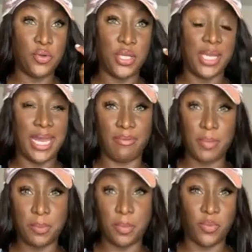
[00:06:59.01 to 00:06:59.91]
You didn't have a
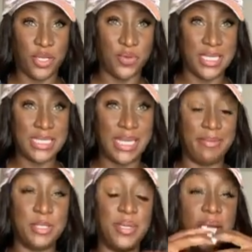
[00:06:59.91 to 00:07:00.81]
pimple when you went to sleep.
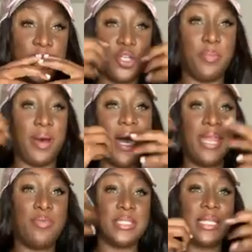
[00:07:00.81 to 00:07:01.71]
It's because your body
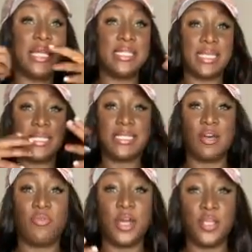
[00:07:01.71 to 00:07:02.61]
was cleansing itself while you